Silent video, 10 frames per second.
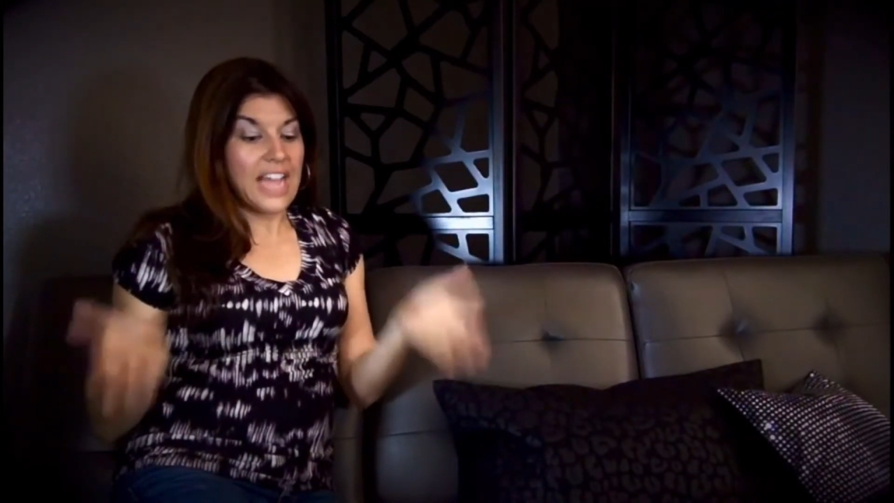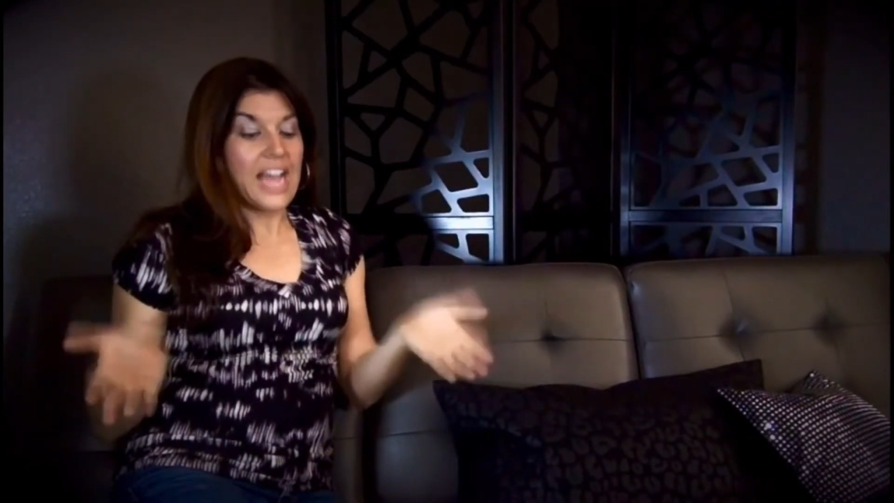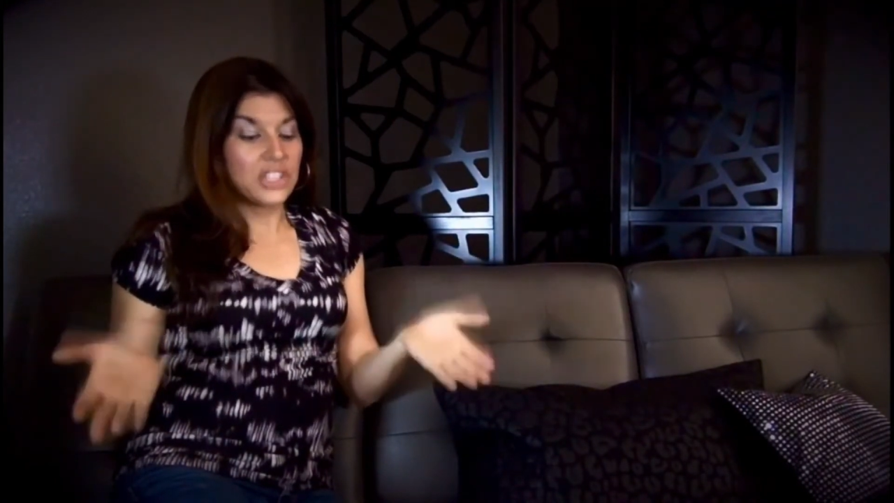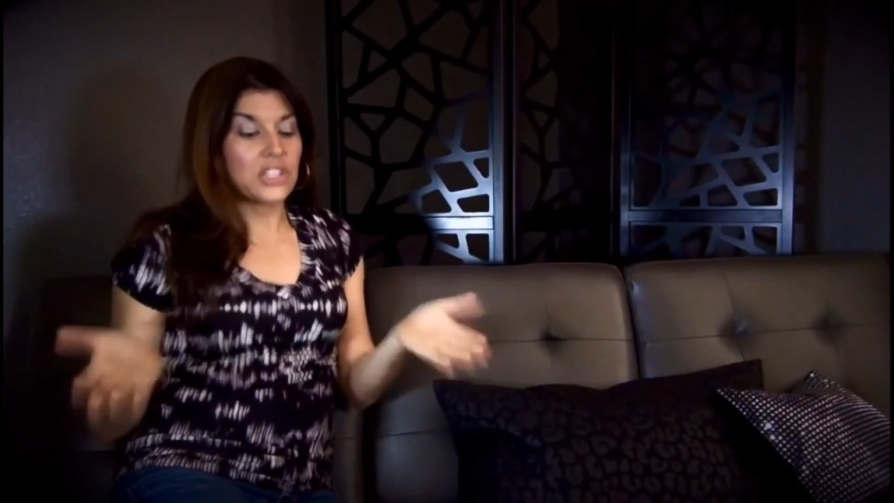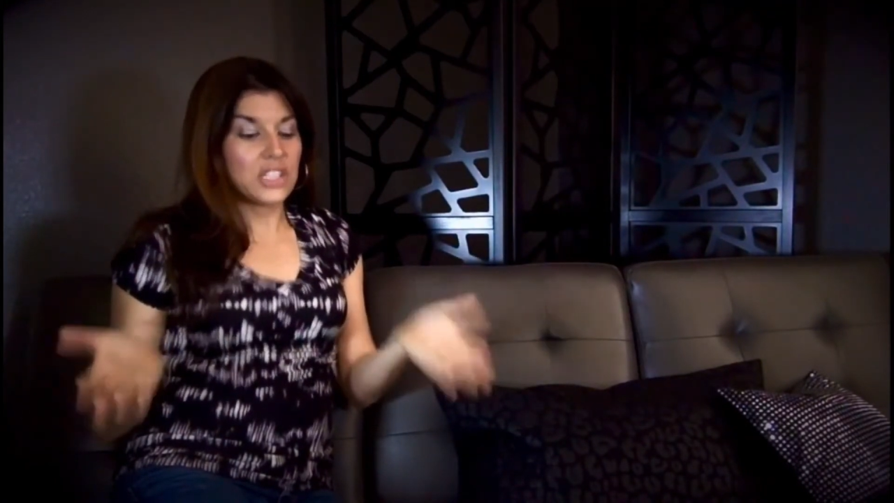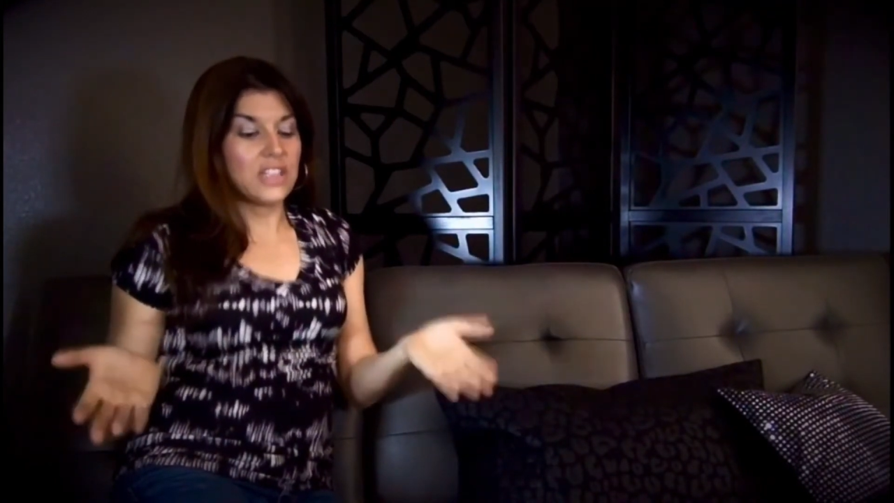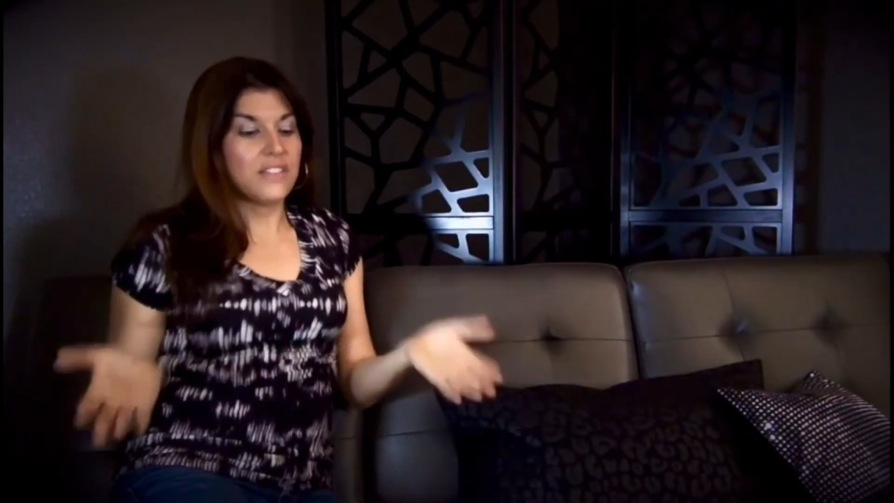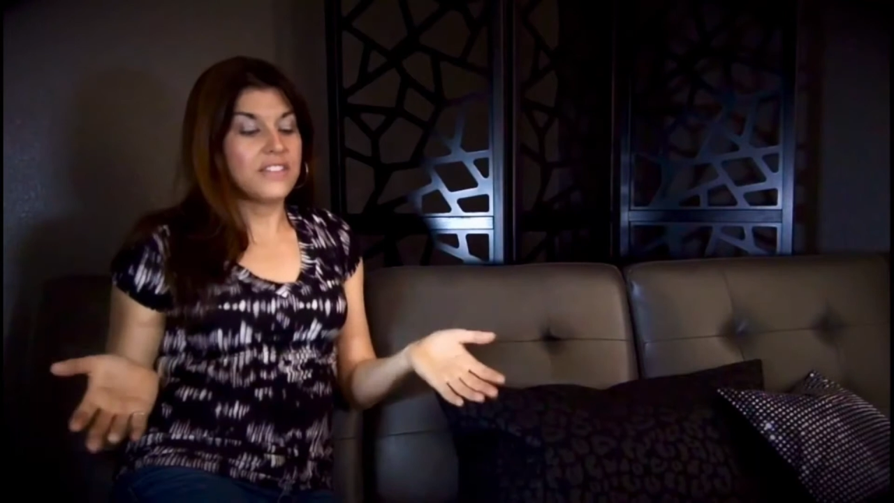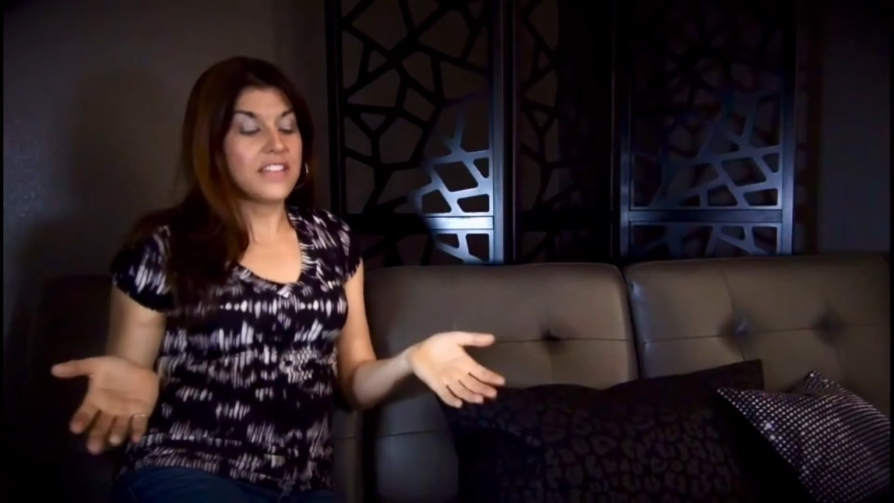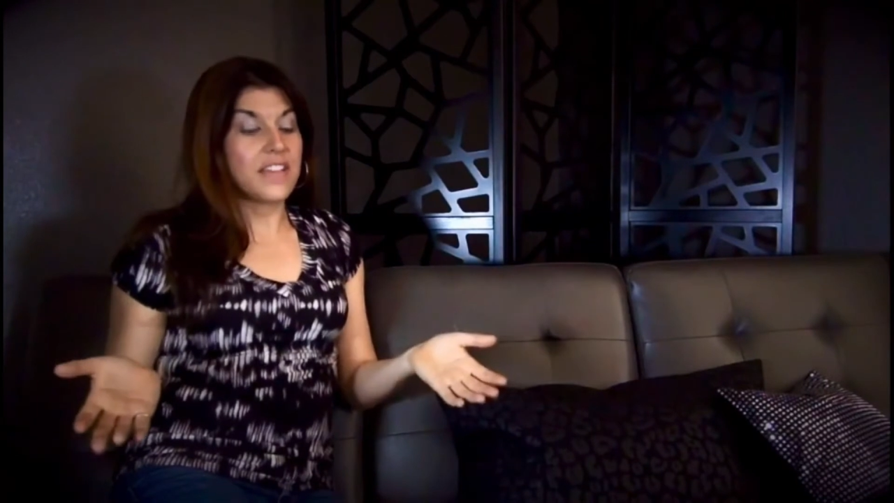actually
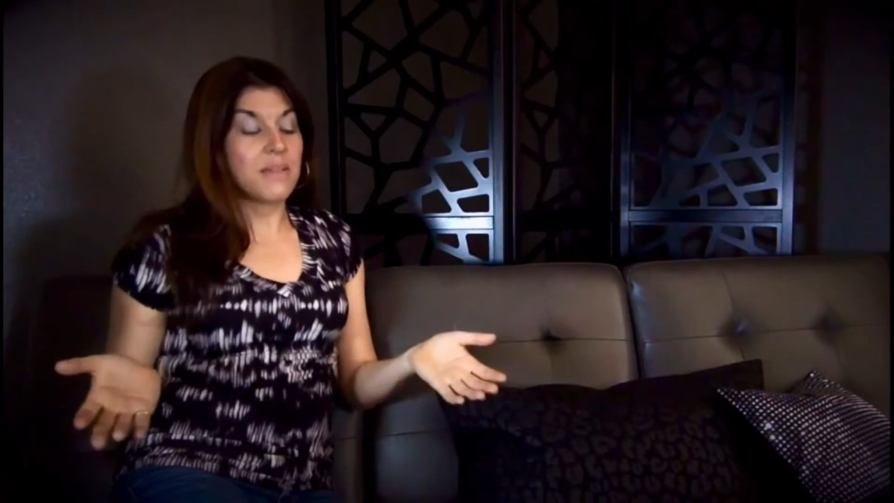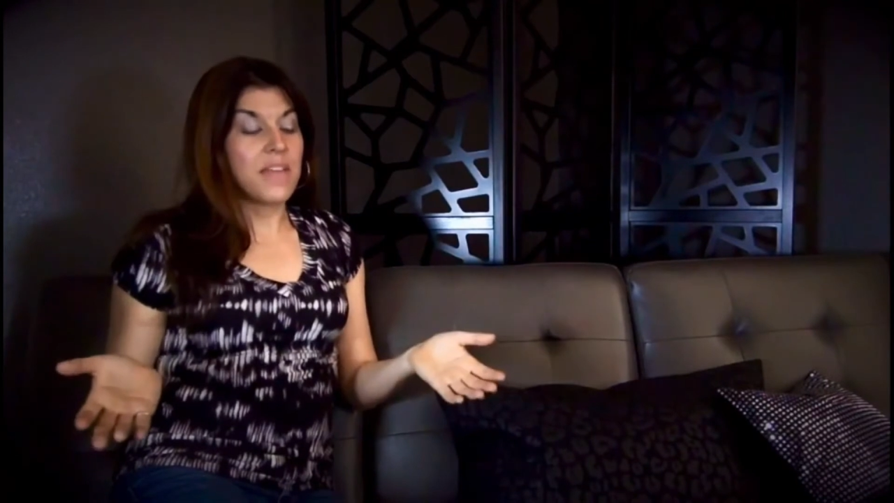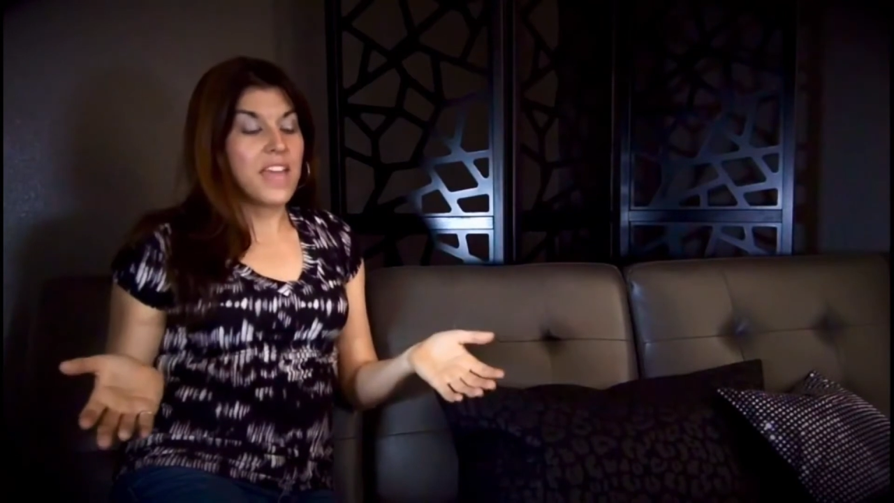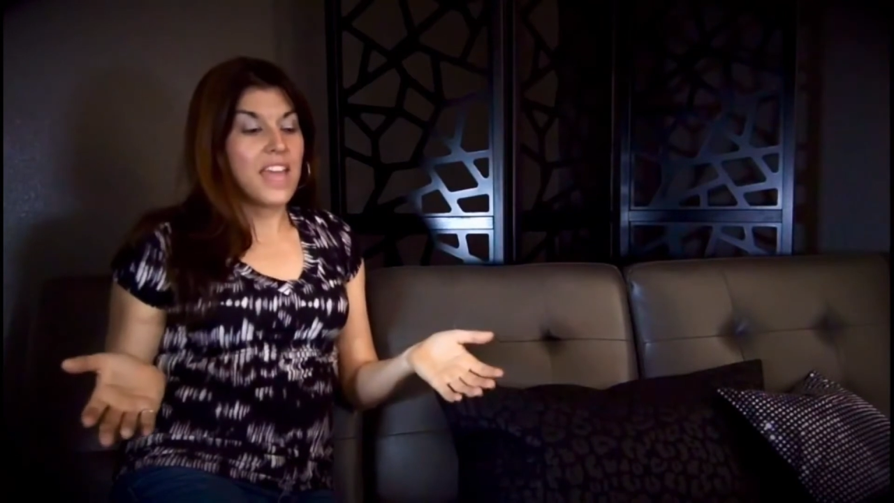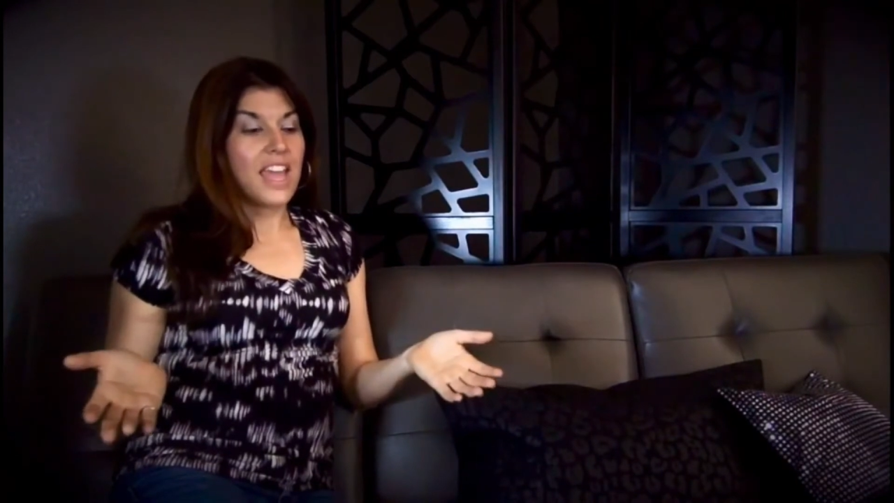loved them.